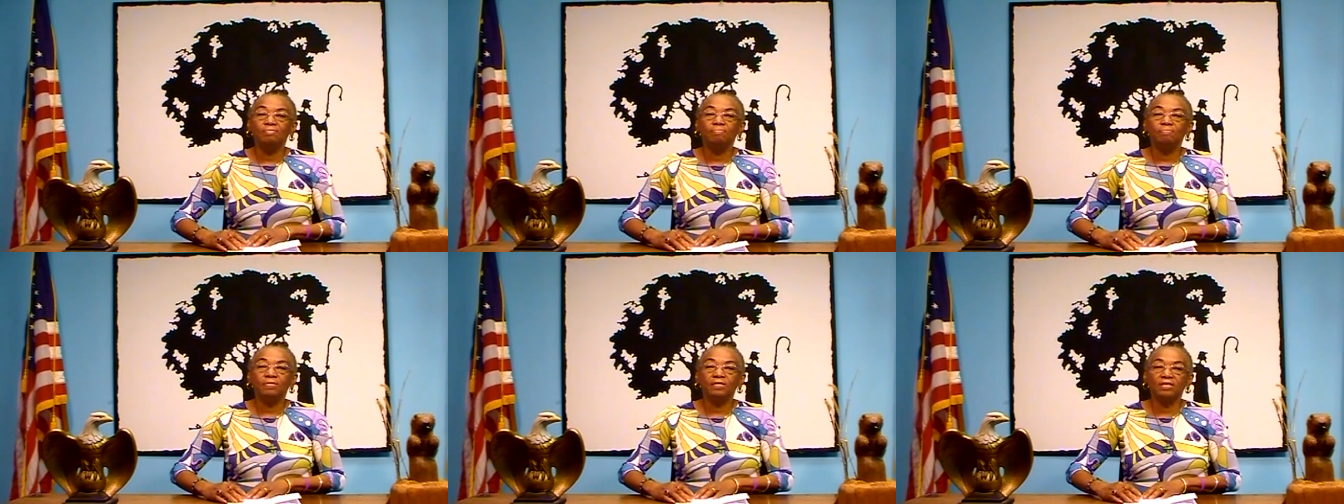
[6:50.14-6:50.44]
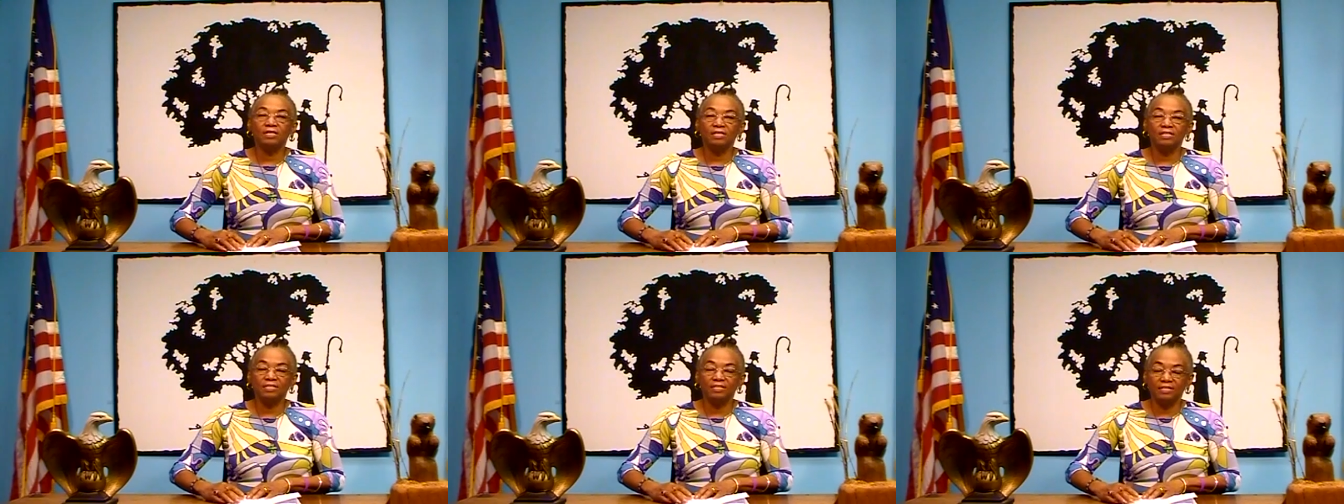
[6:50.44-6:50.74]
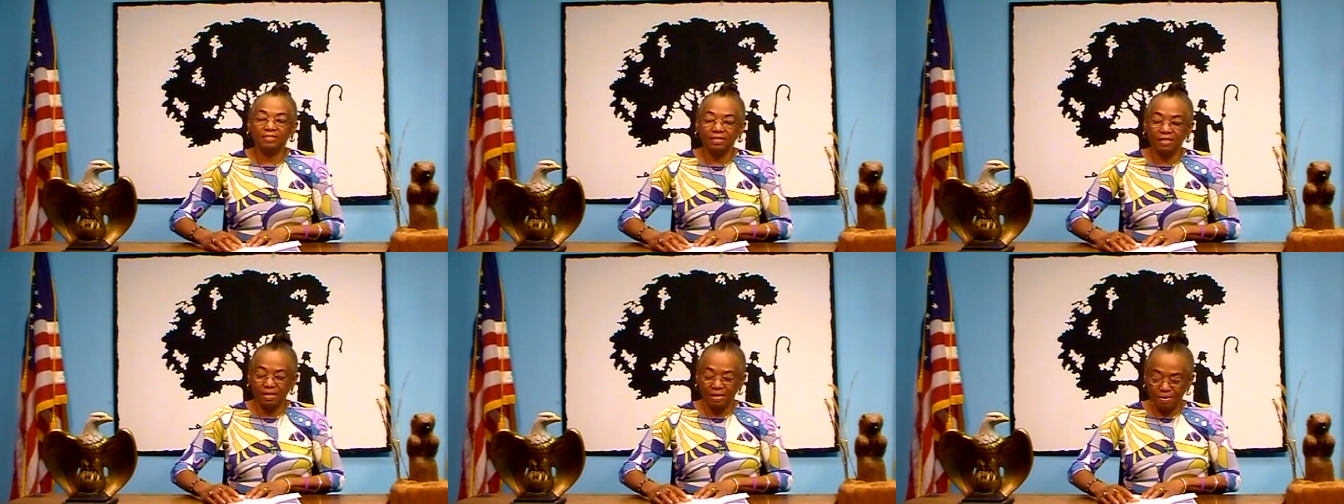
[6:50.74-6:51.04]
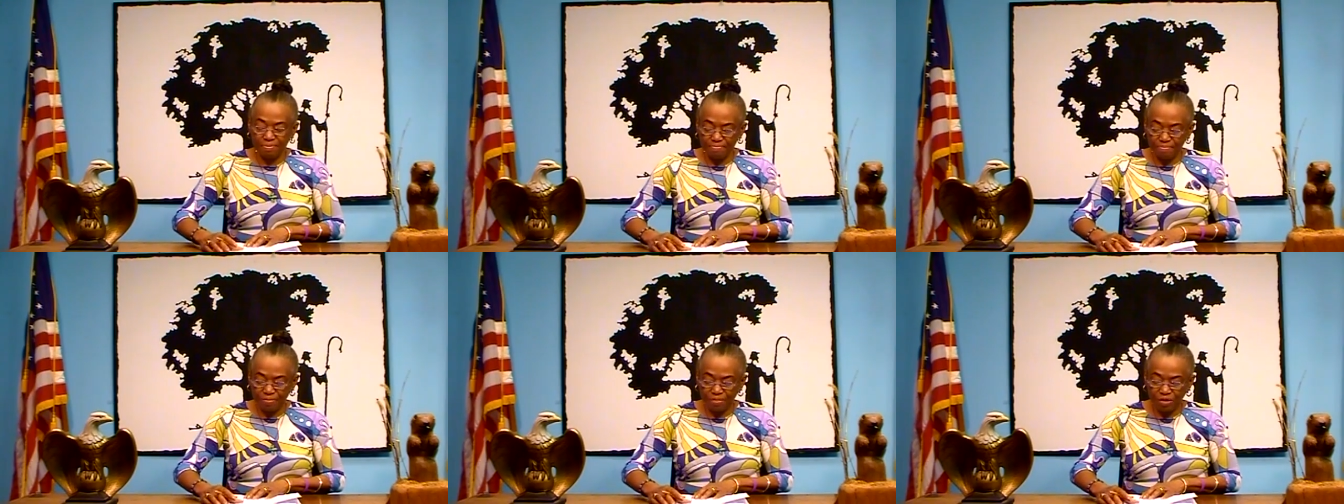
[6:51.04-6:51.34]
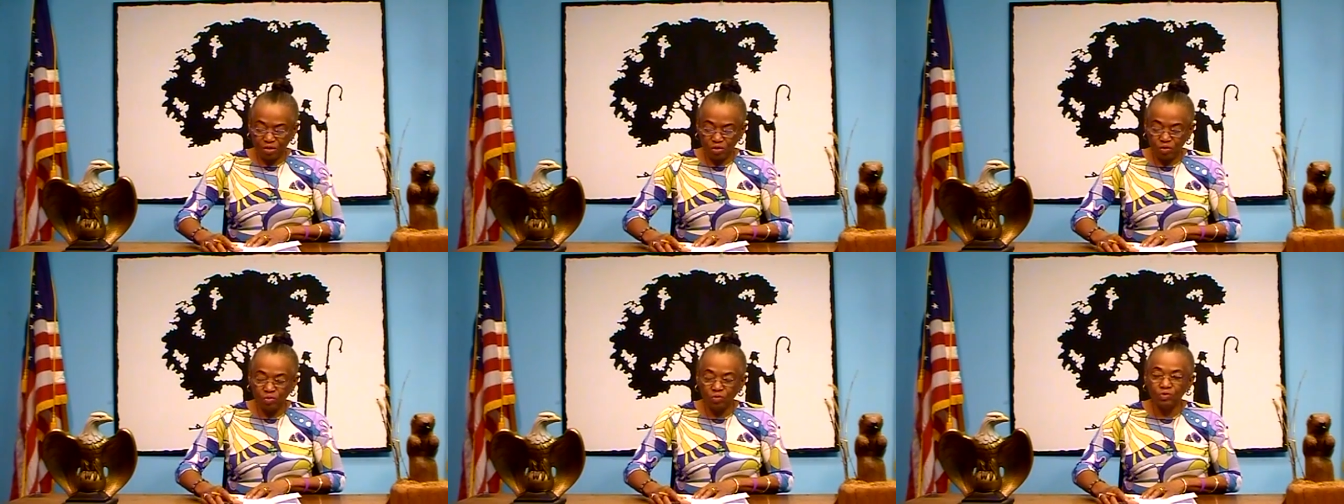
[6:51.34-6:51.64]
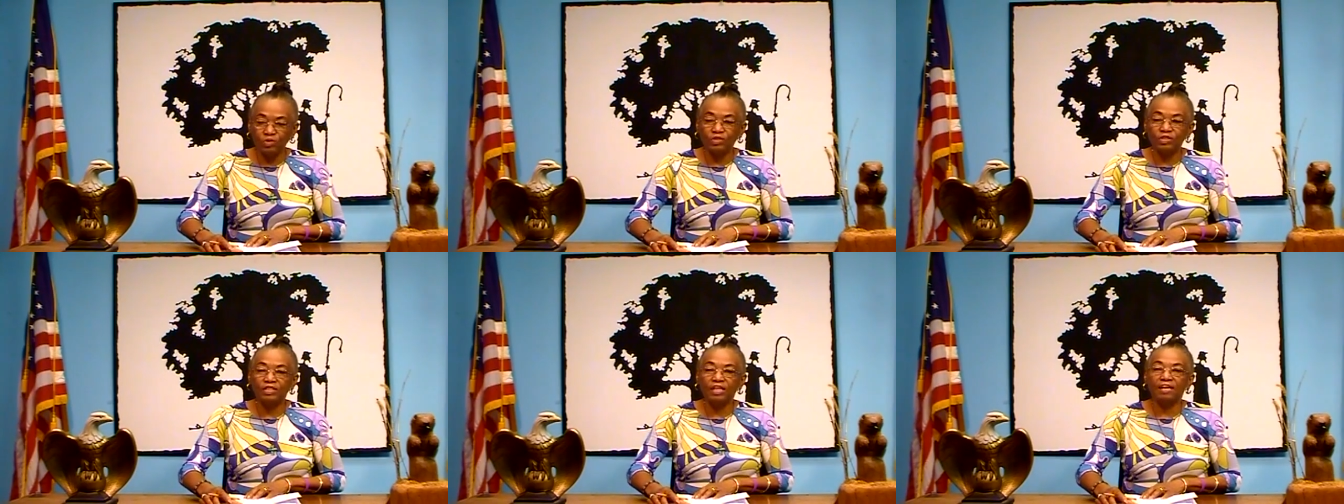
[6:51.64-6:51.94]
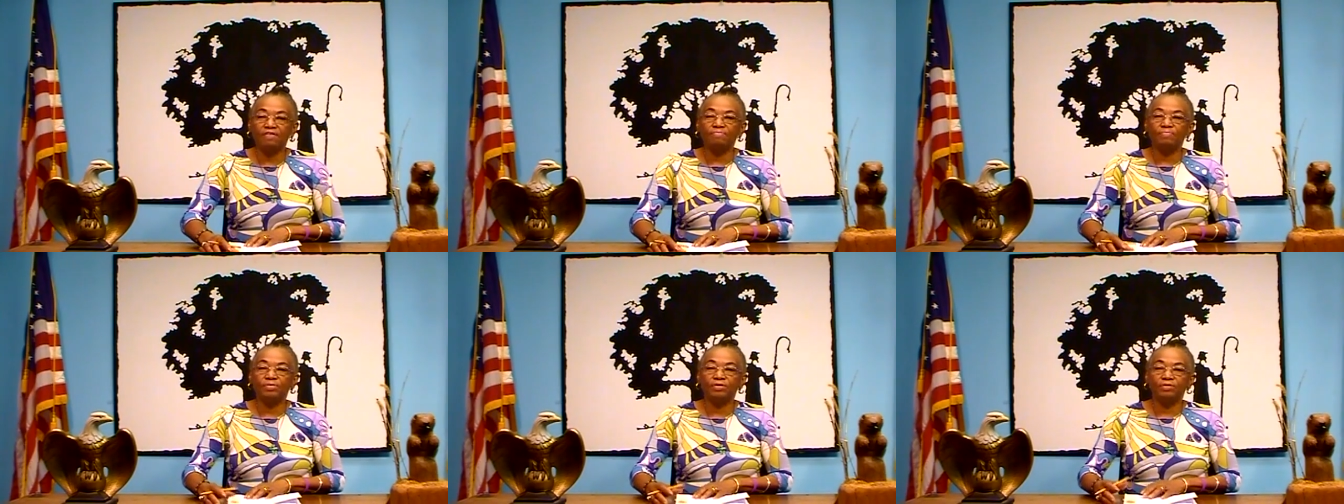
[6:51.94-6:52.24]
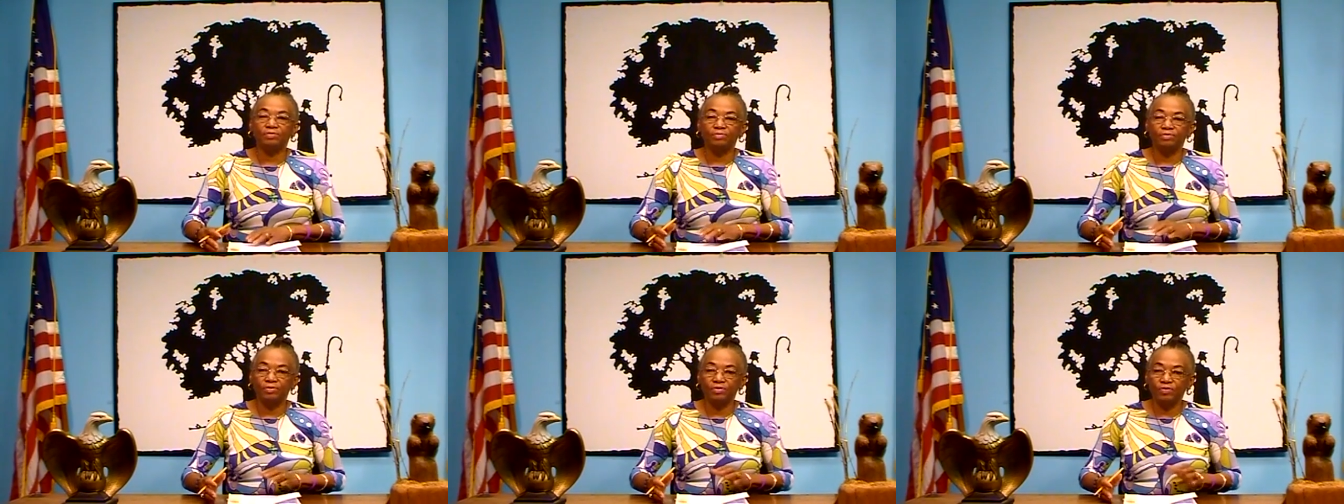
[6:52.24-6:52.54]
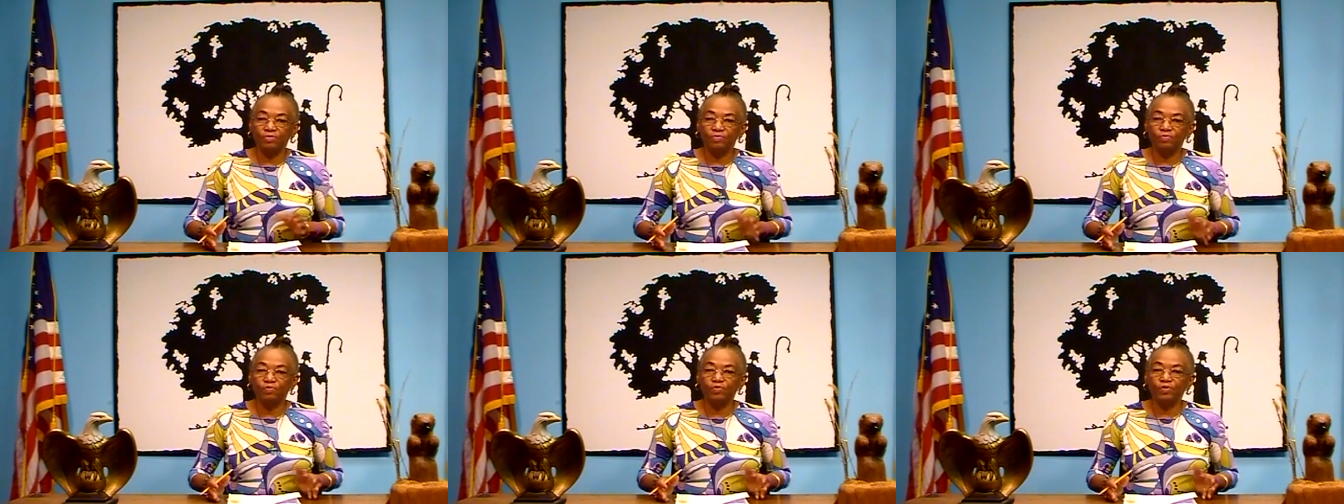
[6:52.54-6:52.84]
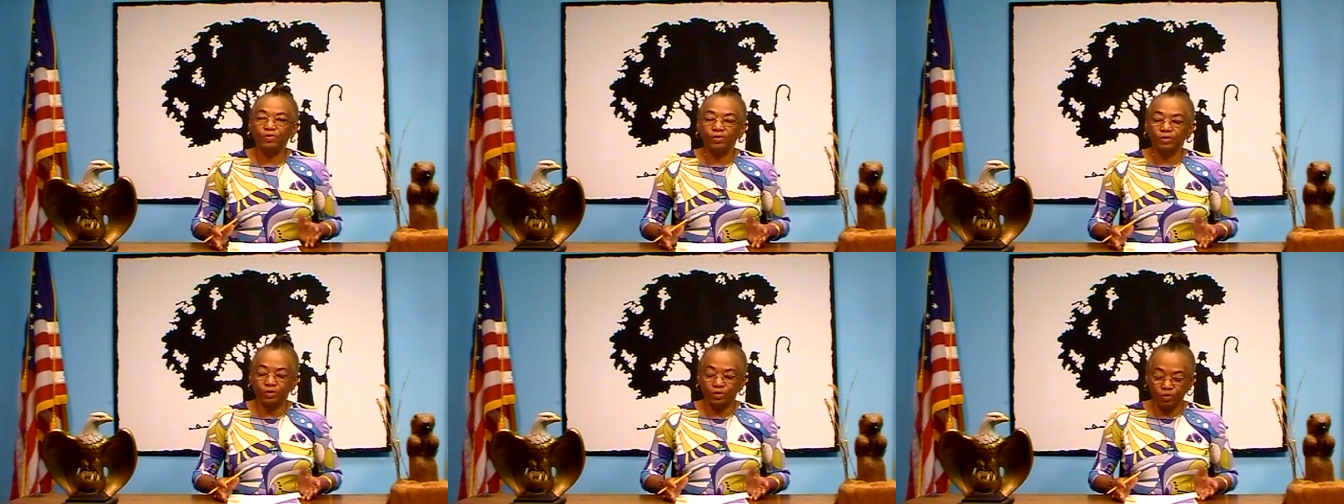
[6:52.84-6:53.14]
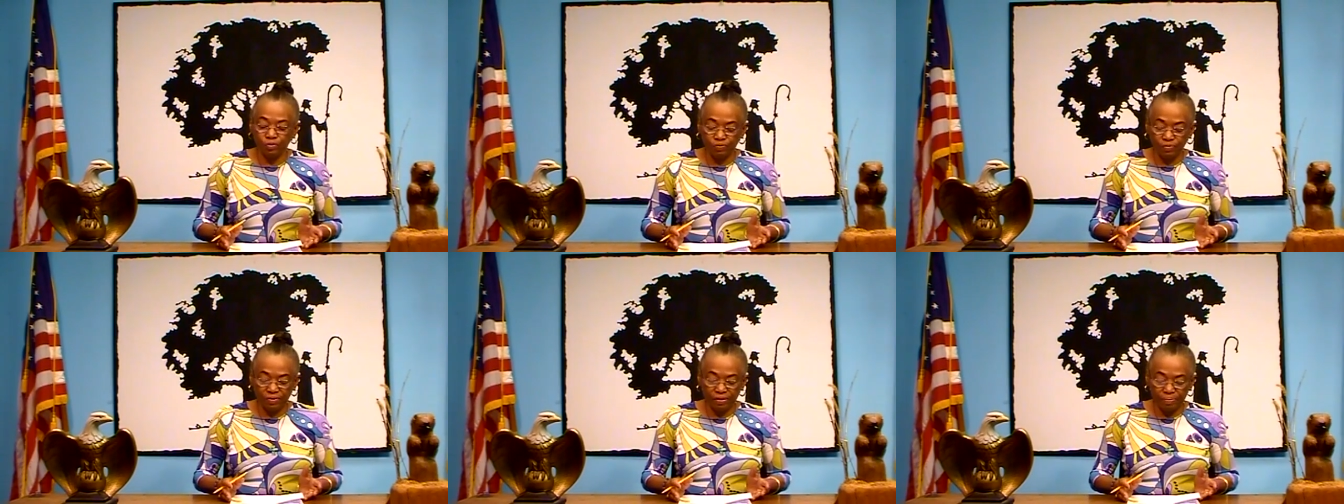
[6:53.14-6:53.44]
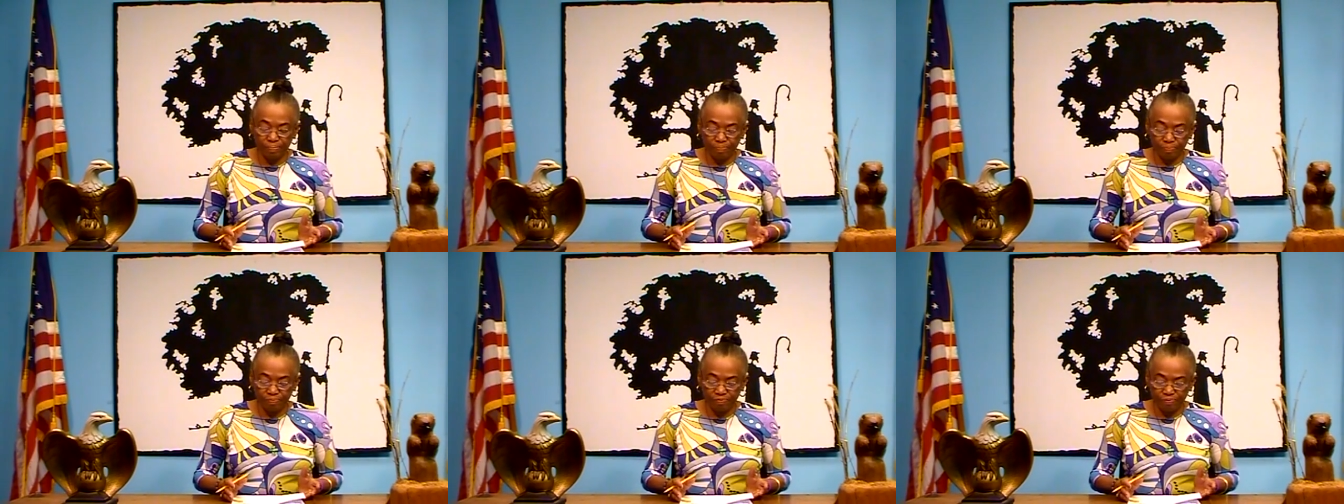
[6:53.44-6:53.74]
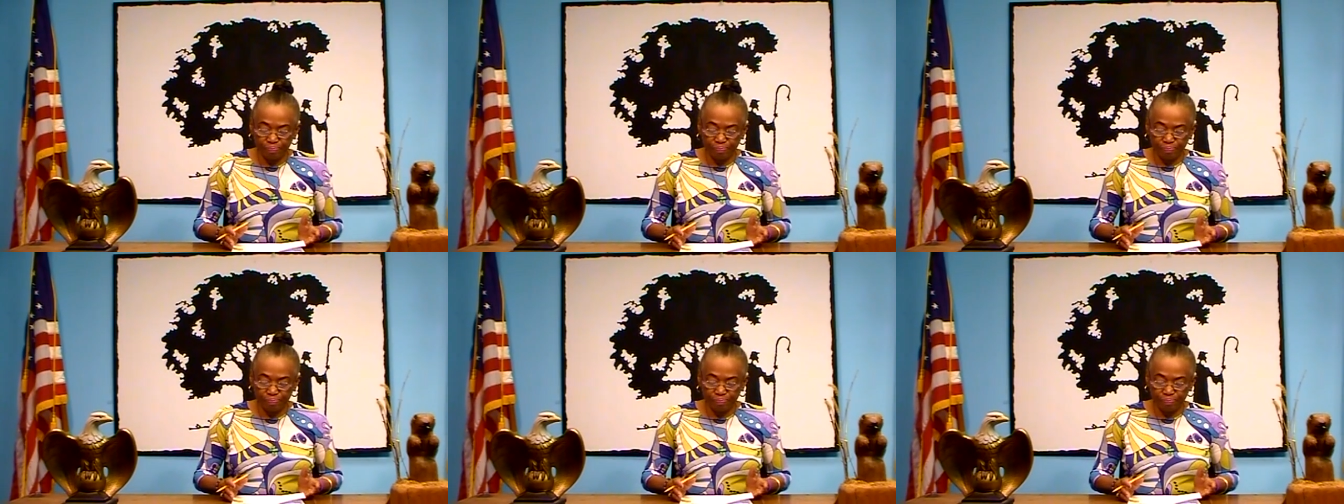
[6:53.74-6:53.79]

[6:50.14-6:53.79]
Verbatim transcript: because um, the donors have been fewer over the